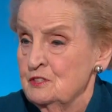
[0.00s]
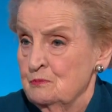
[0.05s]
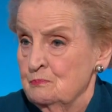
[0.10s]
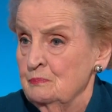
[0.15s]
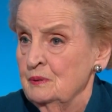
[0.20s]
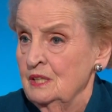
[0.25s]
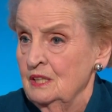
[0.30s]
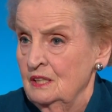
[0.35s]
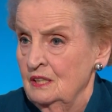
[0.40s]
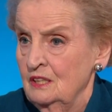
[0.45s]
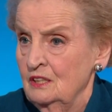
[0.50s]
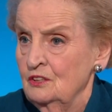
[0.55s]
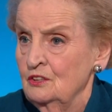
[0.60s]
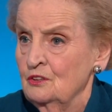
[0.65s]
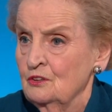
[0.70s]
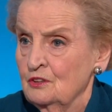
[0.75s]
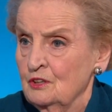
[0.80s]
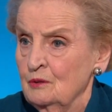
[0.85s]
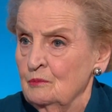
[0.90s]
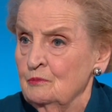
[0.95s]
just been in
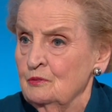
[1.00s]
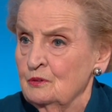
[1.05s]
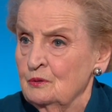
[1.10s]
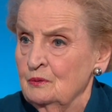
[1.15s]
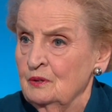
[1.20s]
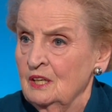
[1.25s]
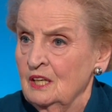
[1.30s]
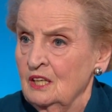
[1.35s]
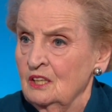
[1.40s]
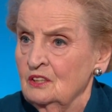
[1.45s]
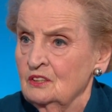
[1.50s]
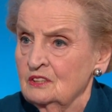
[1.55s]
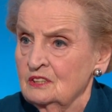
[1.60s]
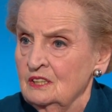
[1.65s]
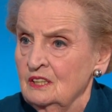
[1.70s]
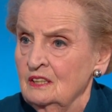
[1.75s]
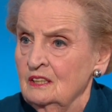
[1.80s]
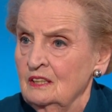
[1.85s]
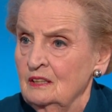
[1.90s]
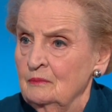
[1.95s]
Europe for quite a long
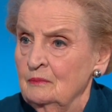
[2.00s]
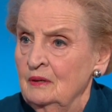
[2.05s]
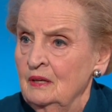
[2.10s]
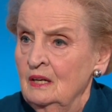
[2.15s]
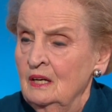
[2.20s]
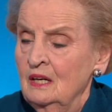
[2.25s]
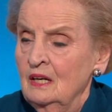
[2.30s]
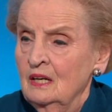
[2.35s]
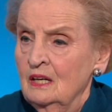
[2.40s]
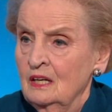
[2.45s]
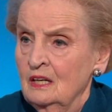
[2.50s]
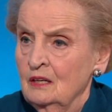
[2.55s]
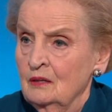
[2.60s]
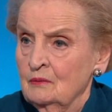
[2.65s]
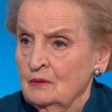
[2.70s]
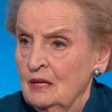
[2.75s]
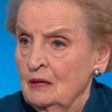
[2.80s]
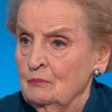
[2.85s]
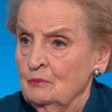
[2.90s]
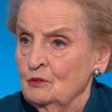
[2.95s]
time,
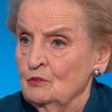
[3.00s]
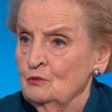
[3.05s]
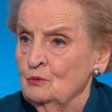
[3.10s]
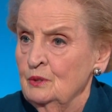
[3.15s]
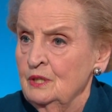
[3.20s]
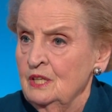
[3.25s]
uh, a couple of